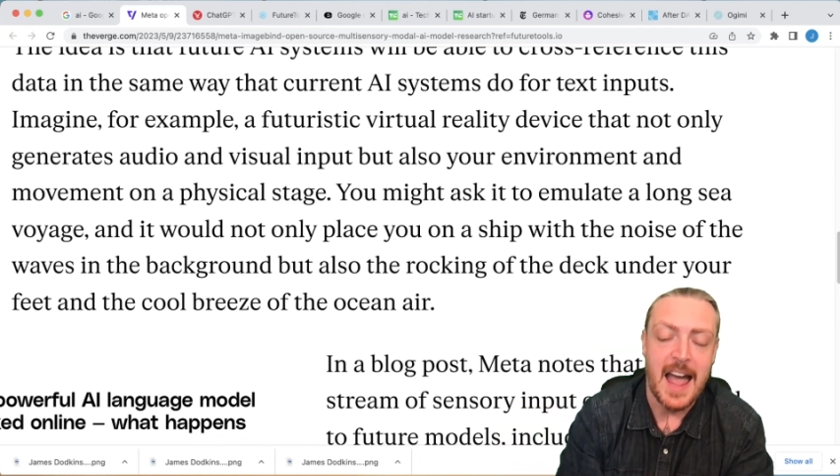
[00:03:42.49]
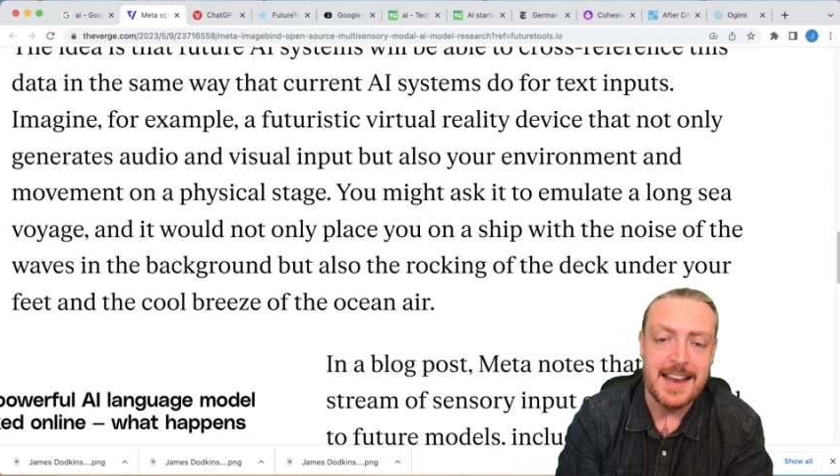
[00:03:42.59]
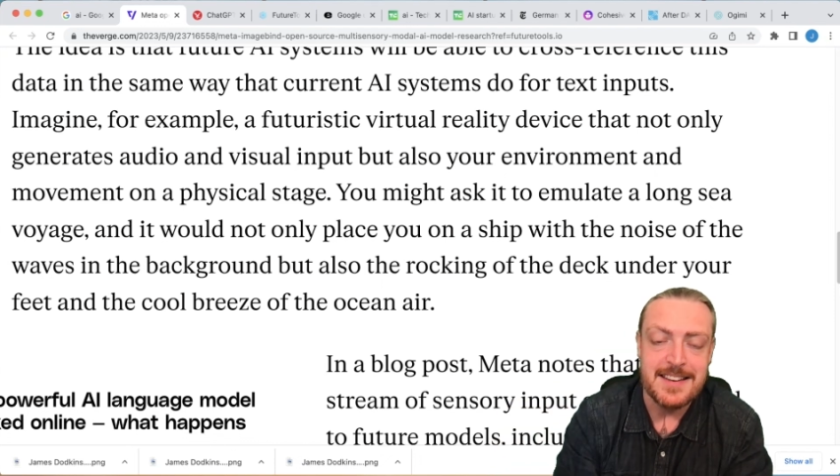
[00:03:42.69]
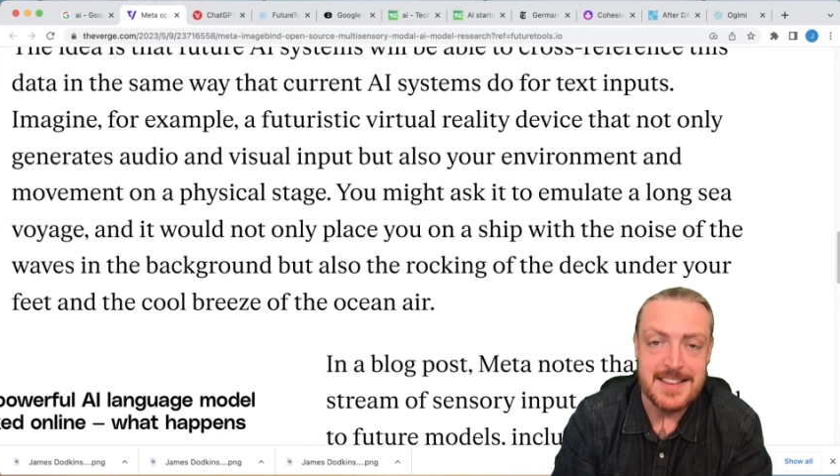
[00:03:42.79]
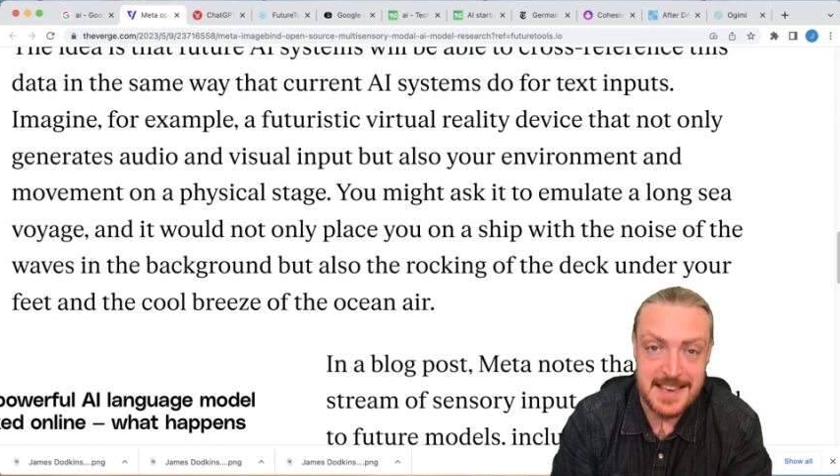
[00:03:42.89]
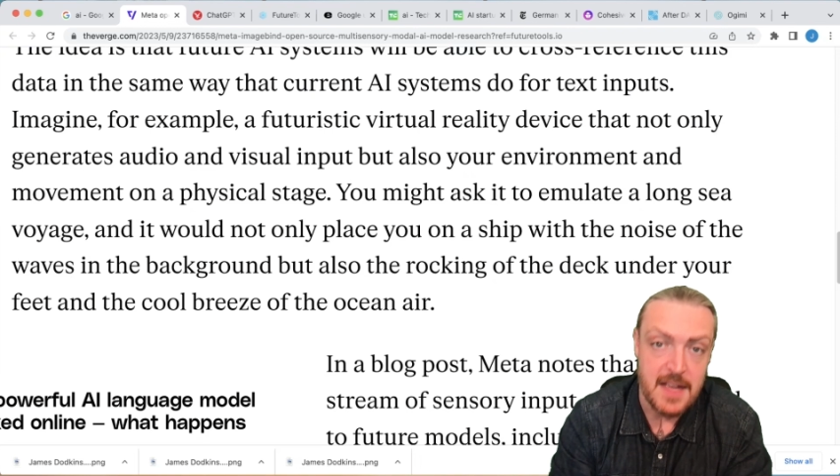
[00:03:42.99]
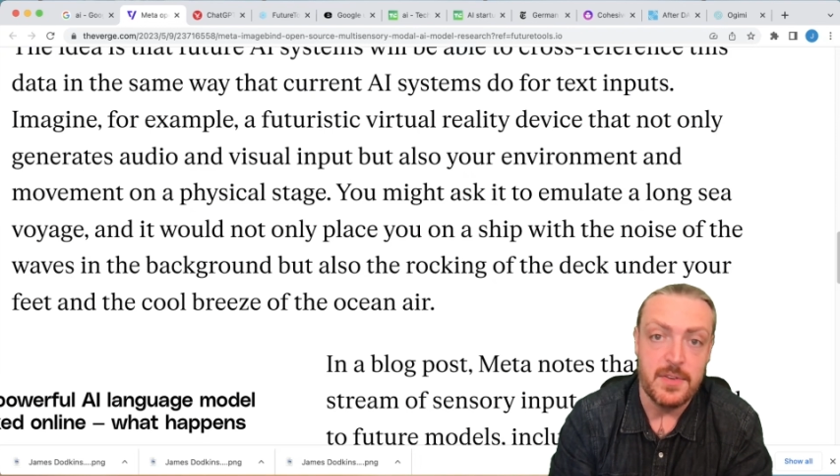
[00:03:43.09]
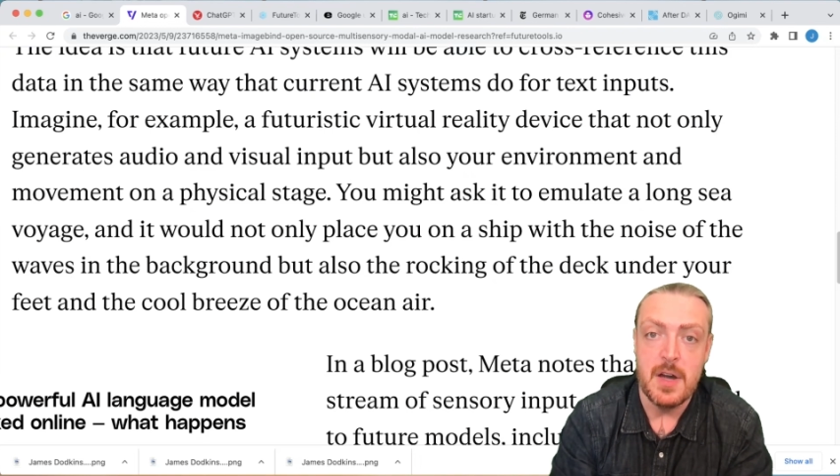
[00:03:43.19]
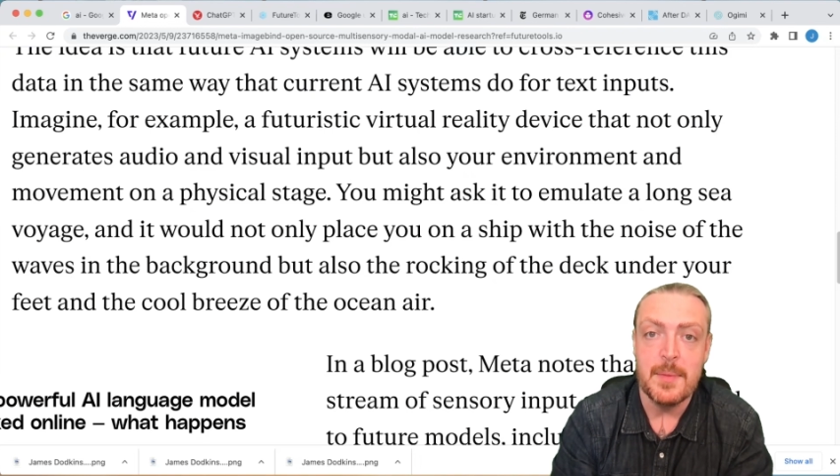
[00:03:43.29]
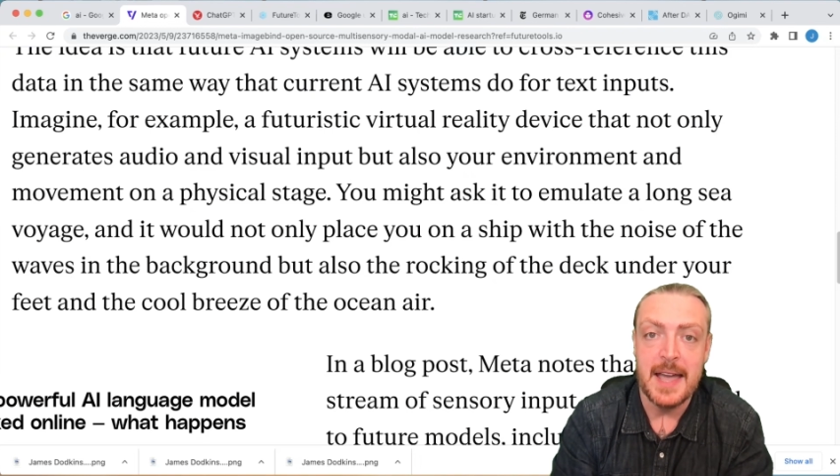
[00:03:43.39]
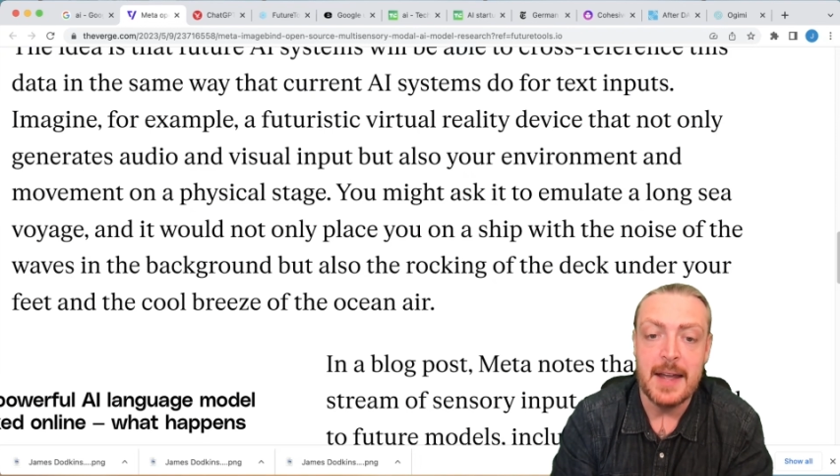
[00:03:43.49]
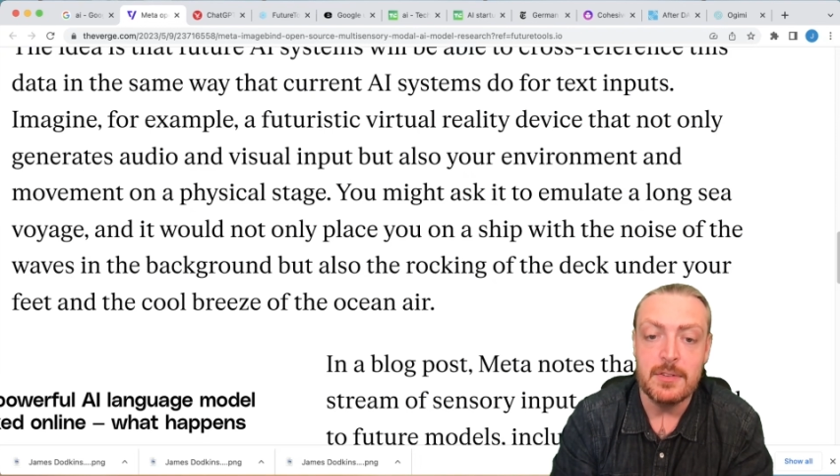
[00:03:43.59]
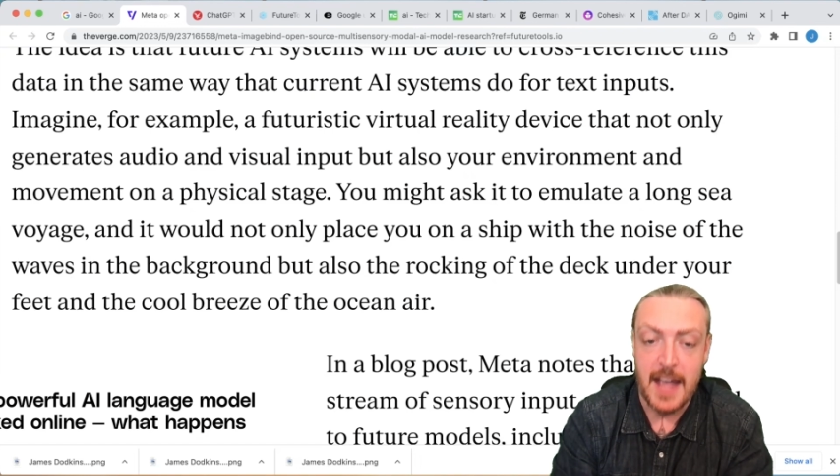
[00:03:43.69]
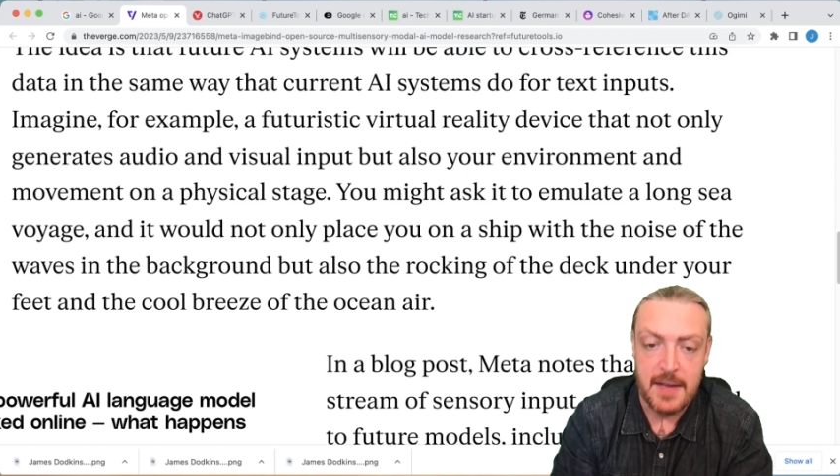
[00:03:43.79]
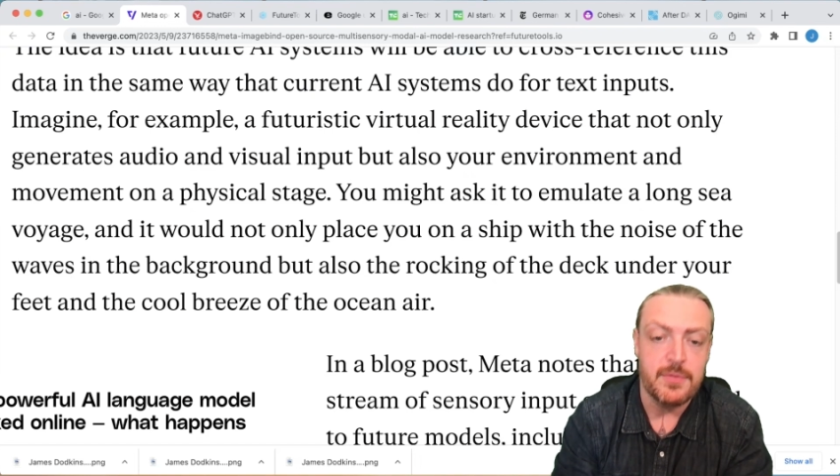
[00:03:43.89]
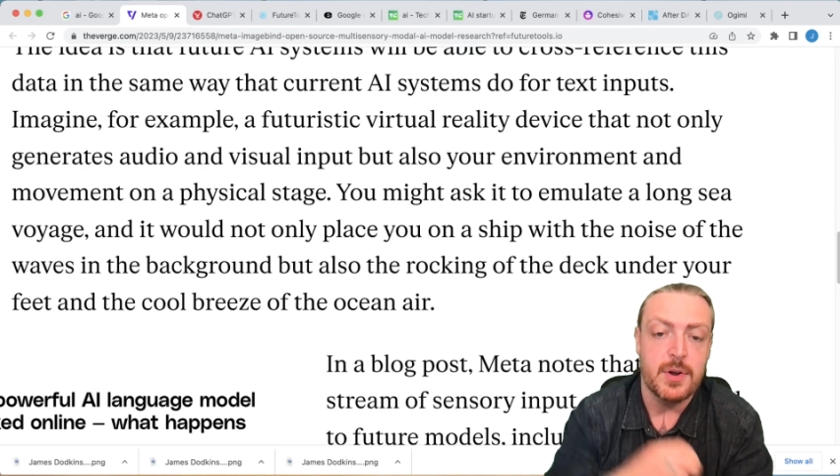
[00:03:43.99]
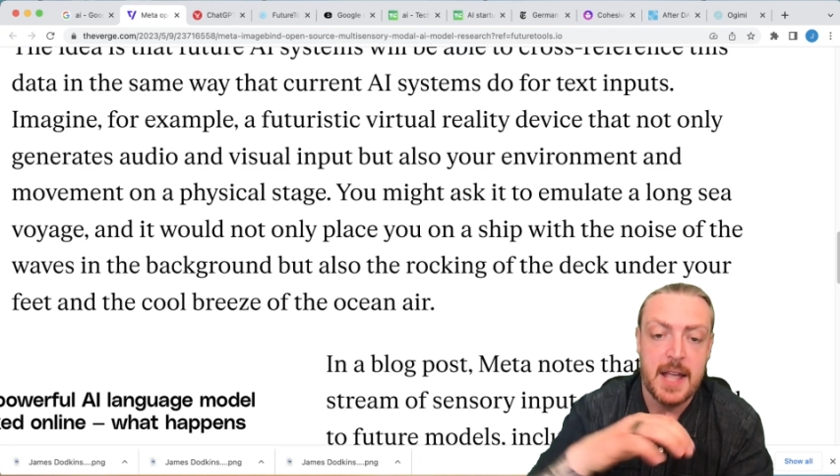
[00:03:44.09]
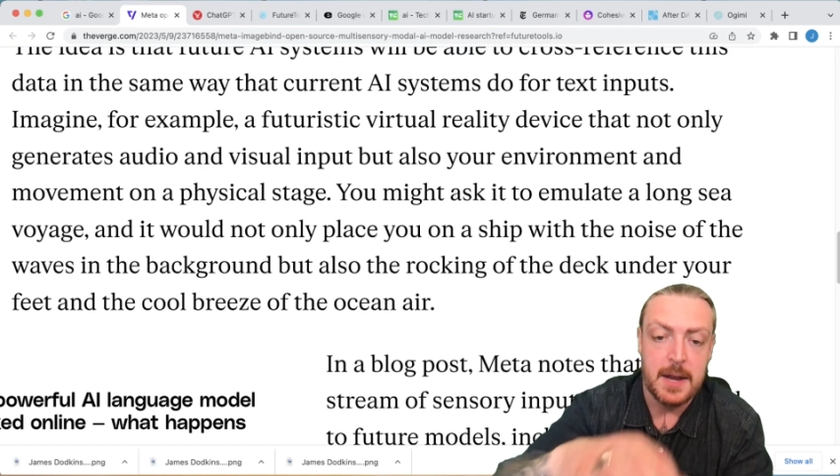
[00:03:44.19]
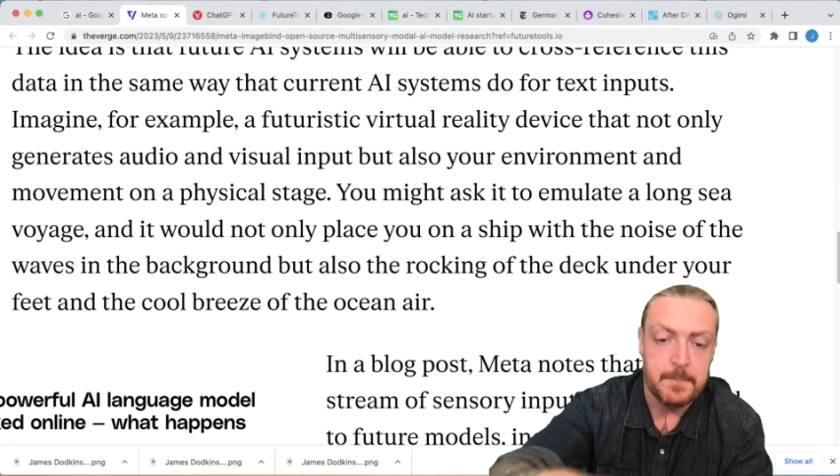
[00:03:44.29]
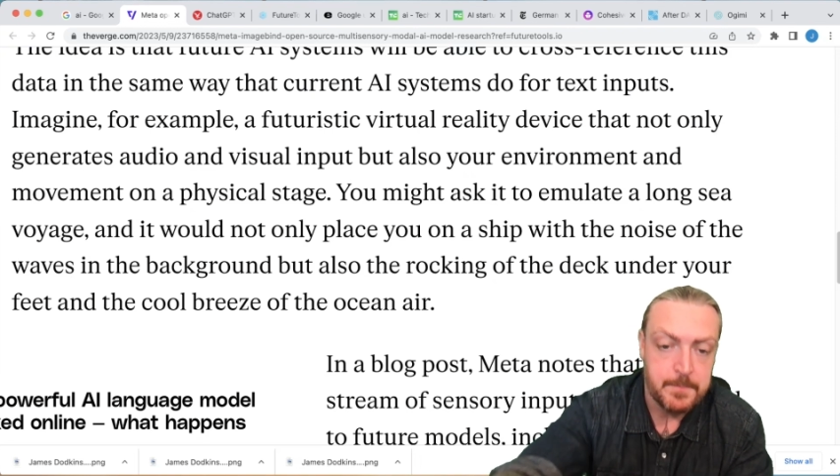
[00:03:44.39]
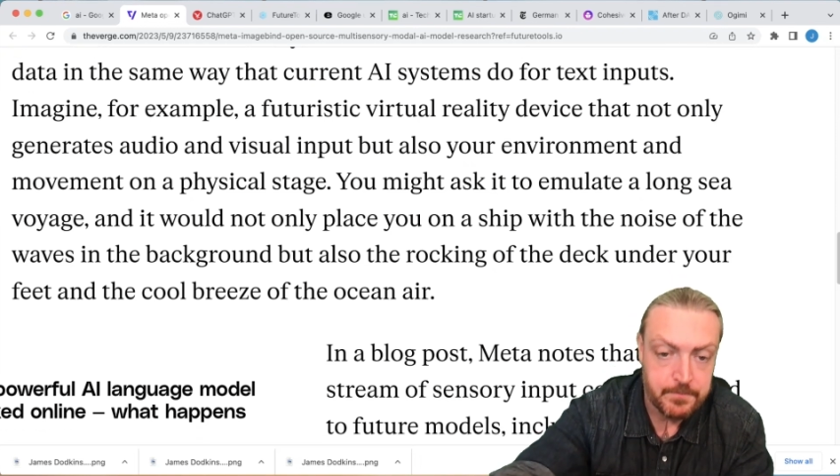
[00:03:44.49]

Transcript: and never coming out ever again.